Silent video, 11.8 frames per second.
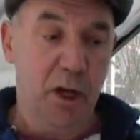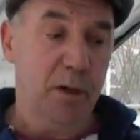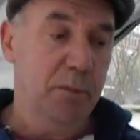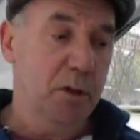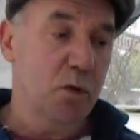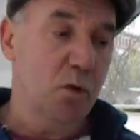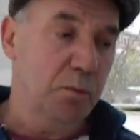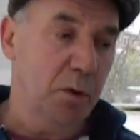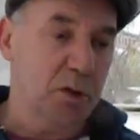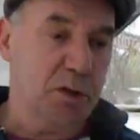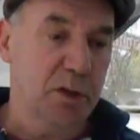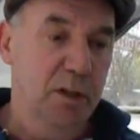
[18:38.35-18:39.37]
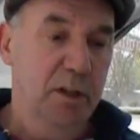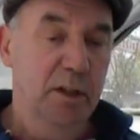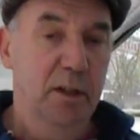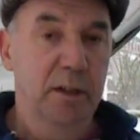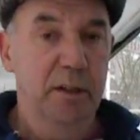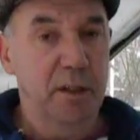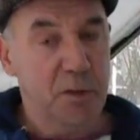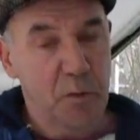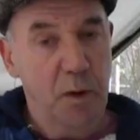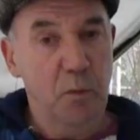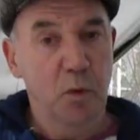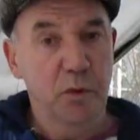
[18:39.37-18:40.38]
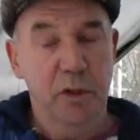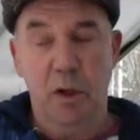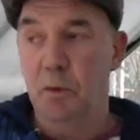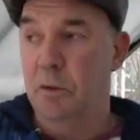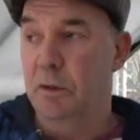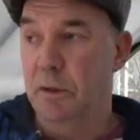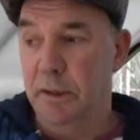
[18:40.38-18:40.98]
Check out my grow box, and that's where I'm going now.